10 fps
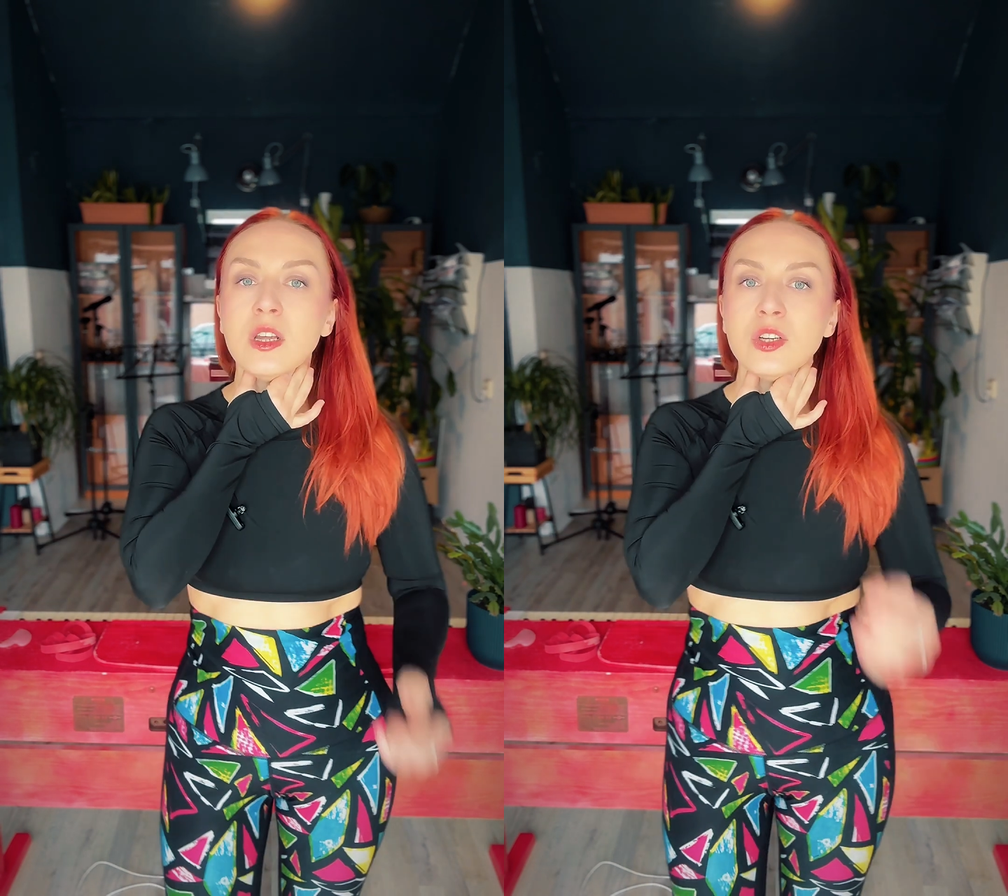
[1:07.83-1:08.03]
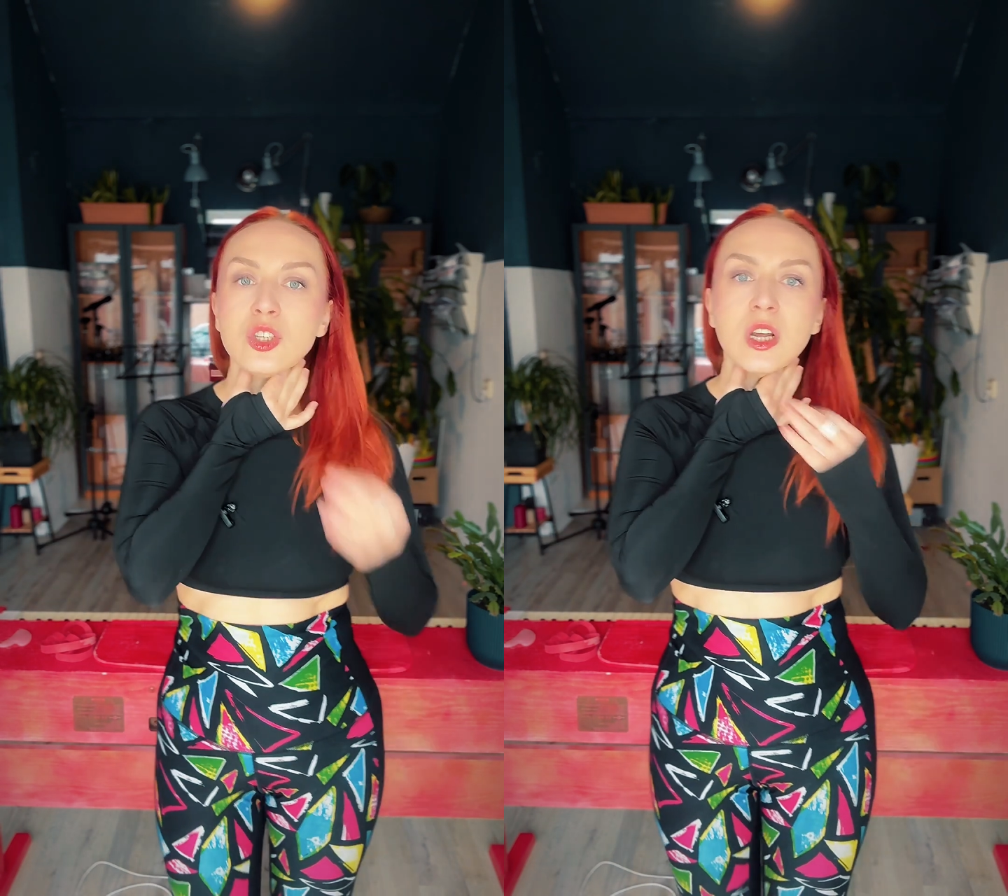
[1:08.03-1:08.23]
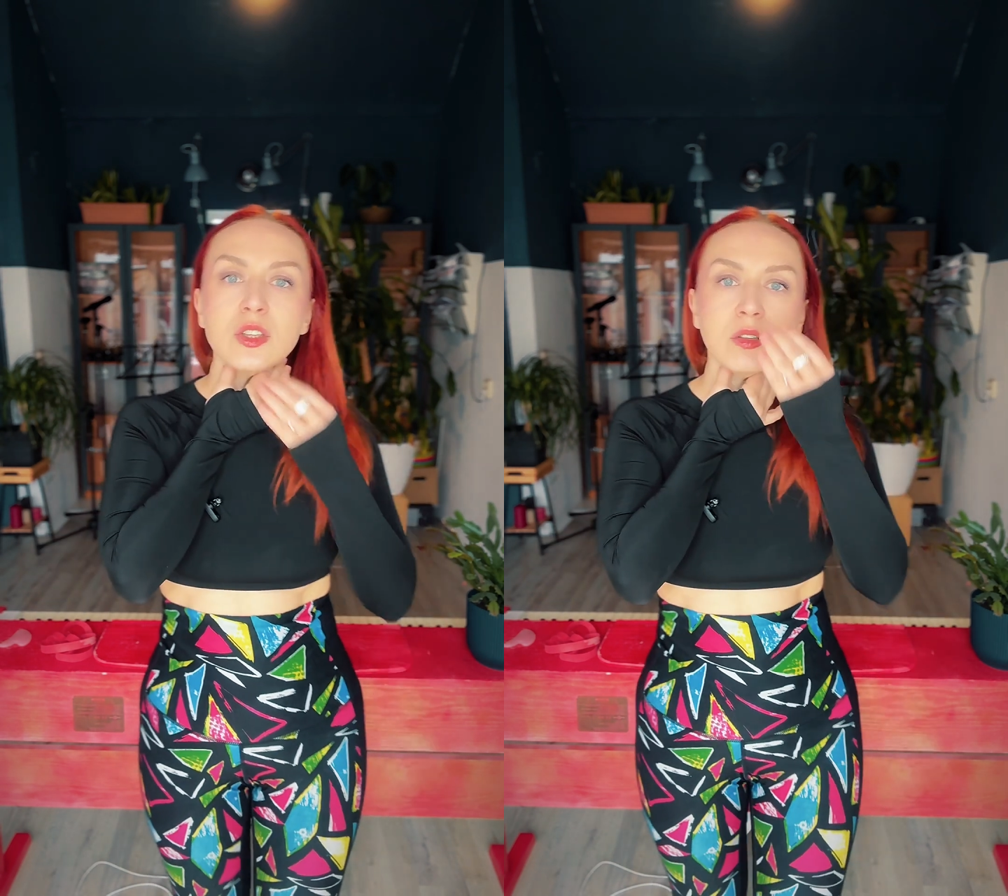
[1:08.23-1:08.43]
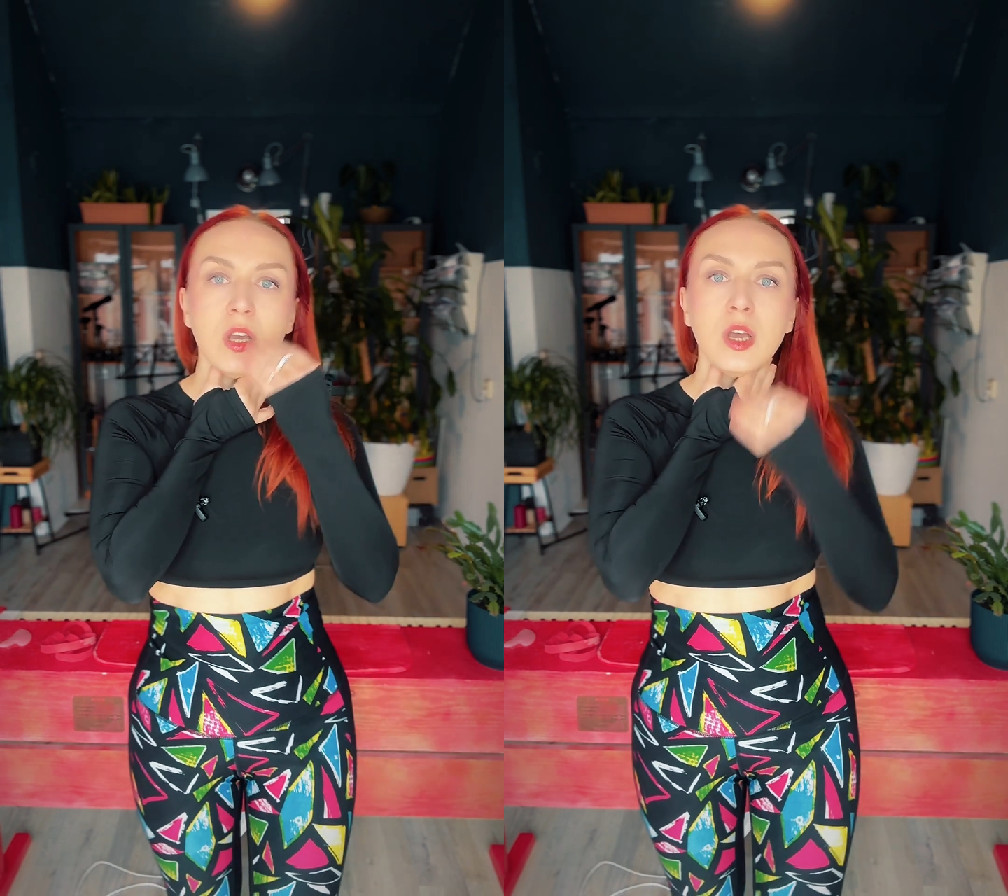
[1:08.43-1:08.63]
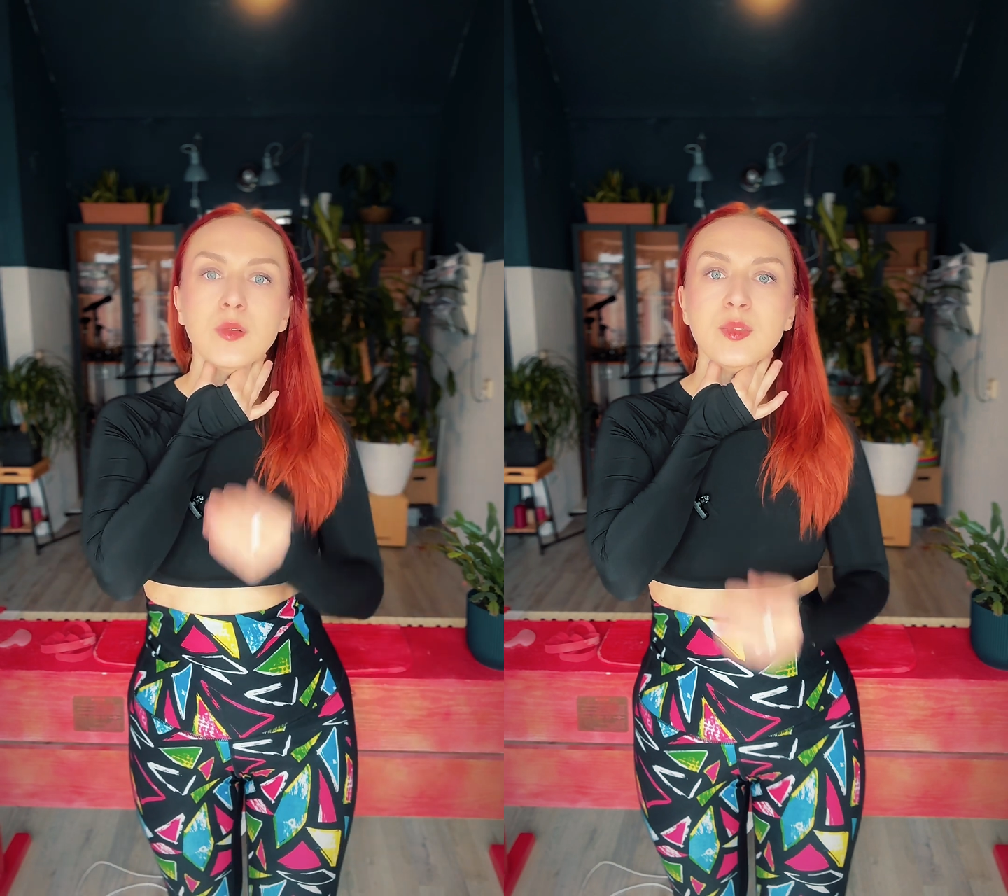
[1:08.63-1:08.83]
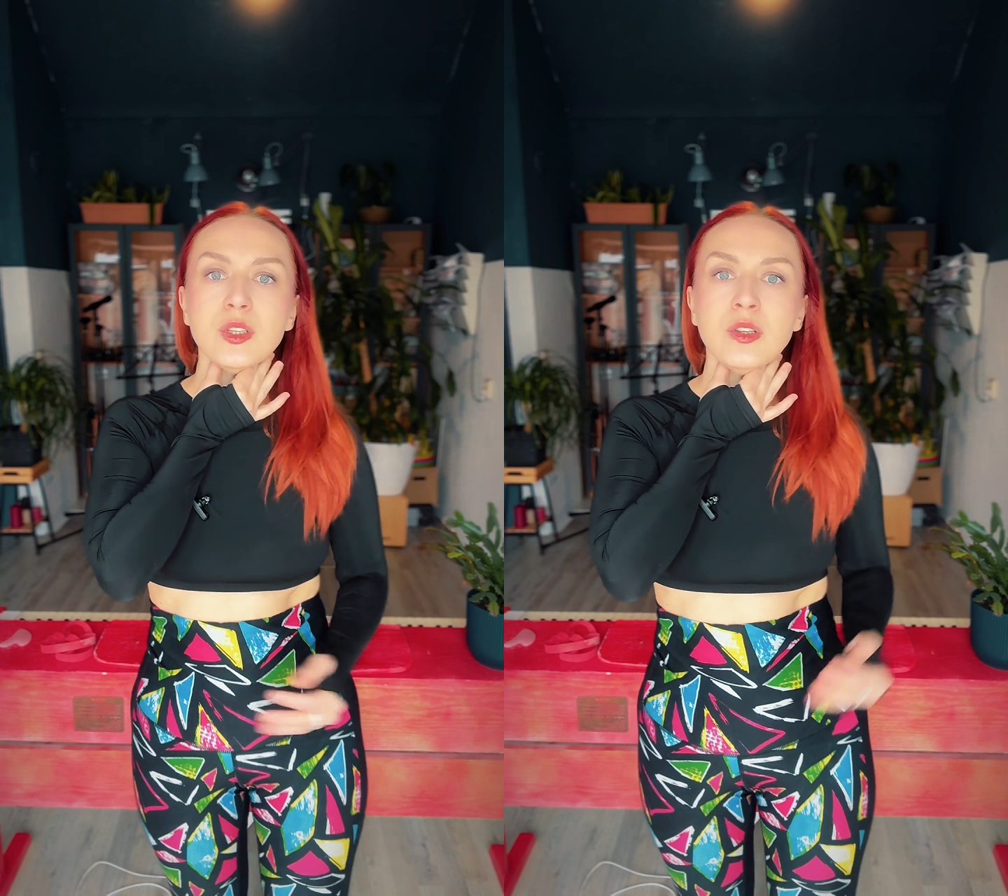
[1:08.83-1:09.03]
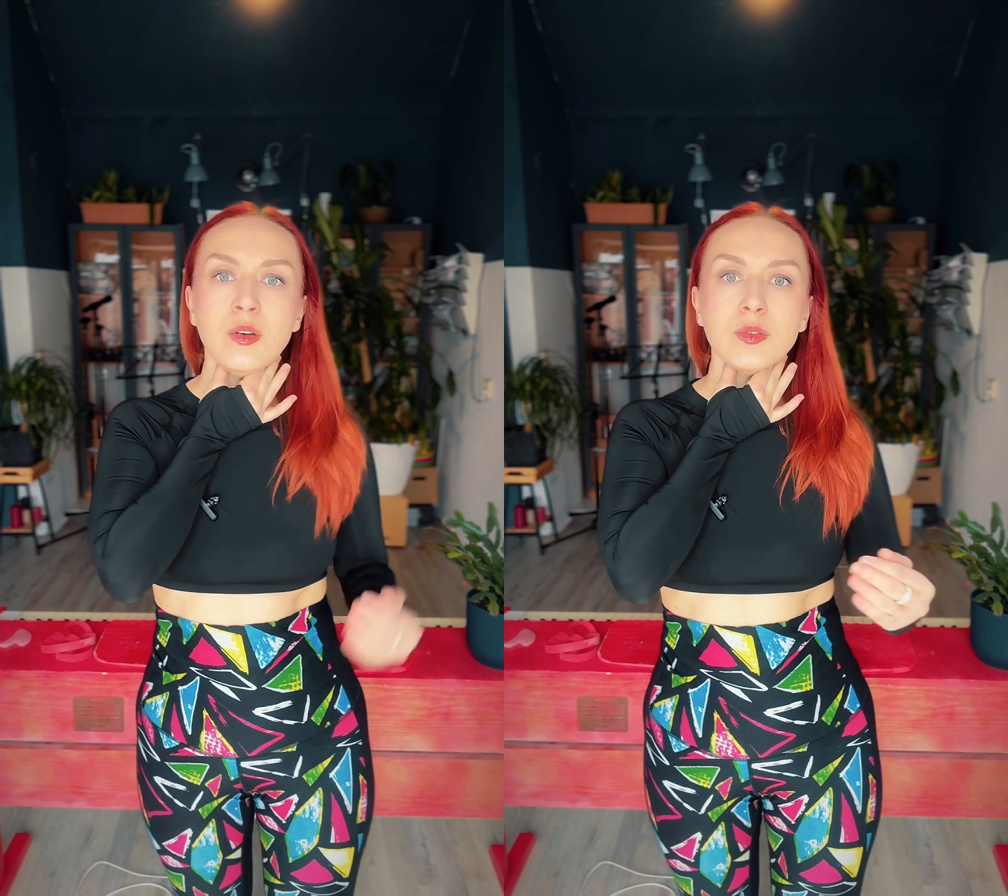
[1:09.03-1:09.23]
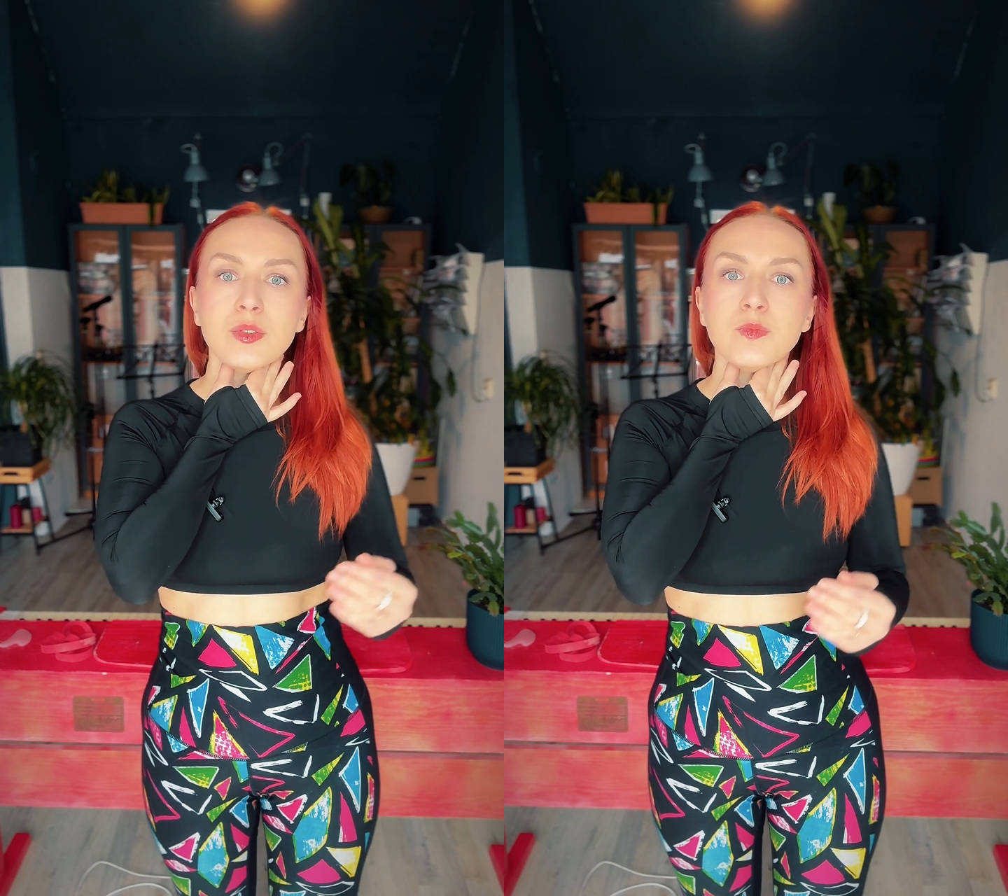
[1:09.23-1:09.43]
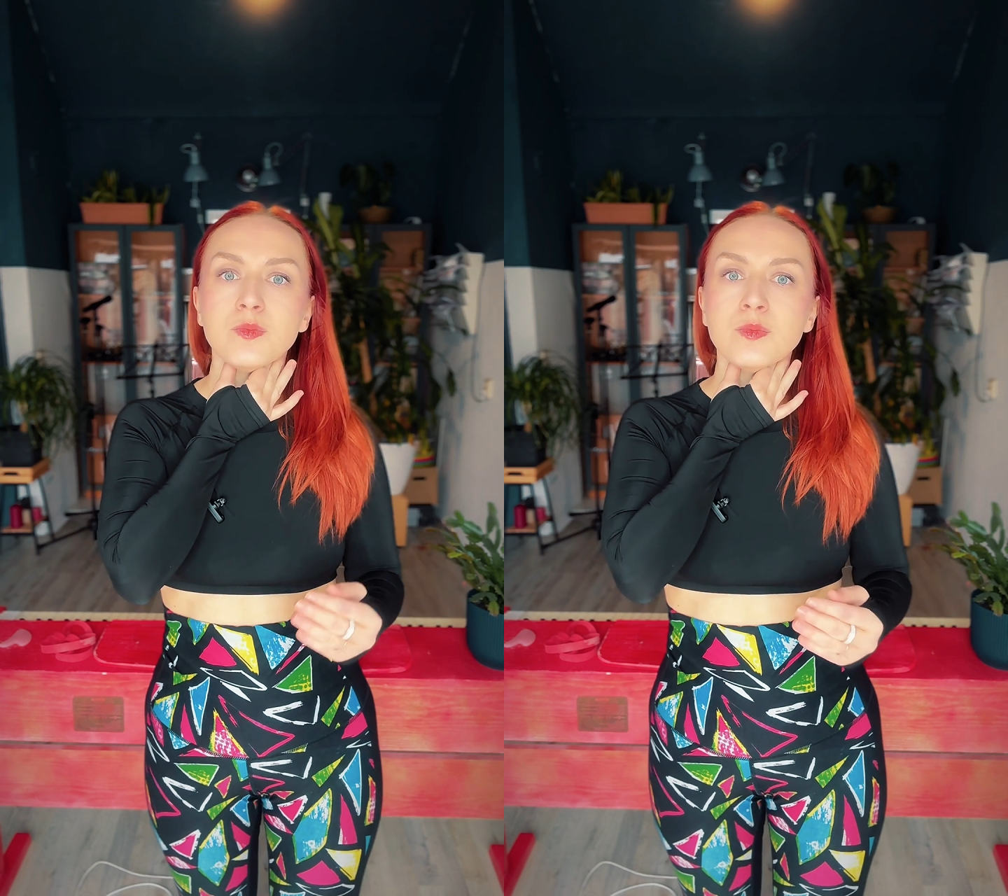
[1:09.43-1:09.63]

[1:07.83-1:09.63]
and try to inhale with the nose.